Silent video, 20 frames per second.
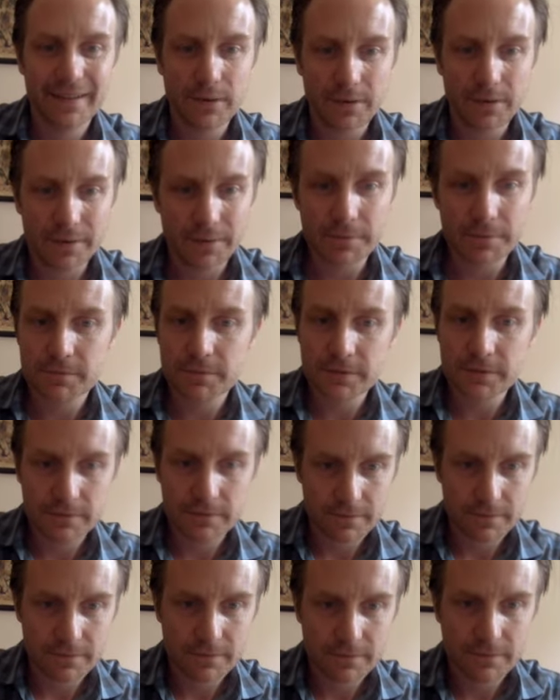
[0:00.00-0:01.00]
Oops.
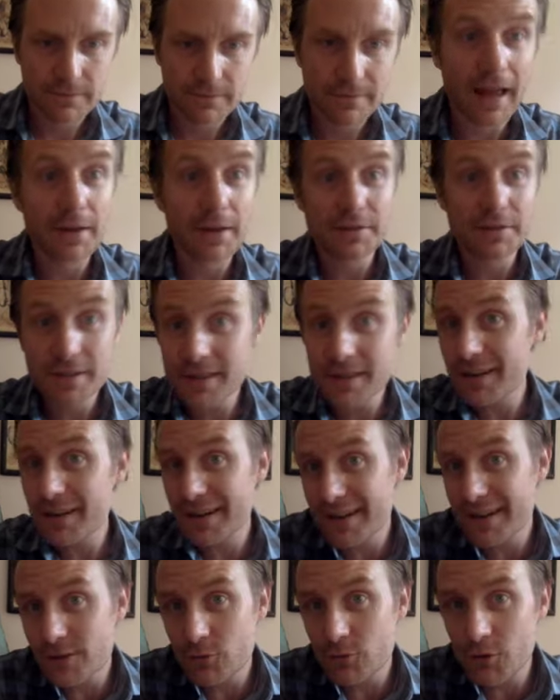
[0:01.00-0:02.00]
See there, I
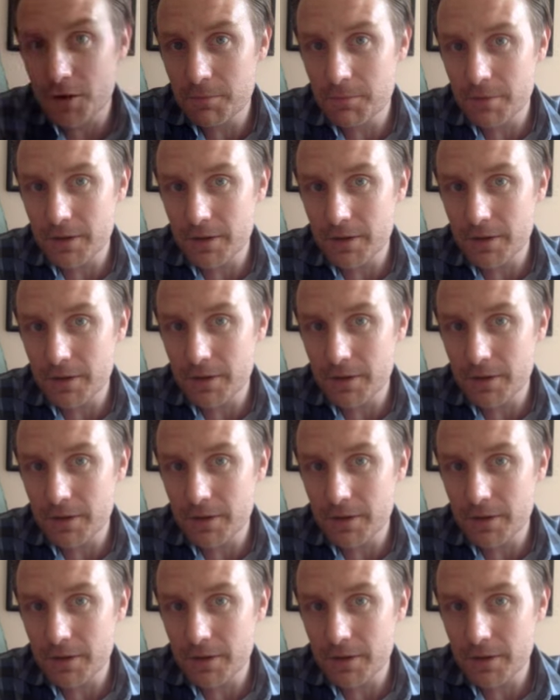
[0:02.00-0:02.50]
hit the wrong button.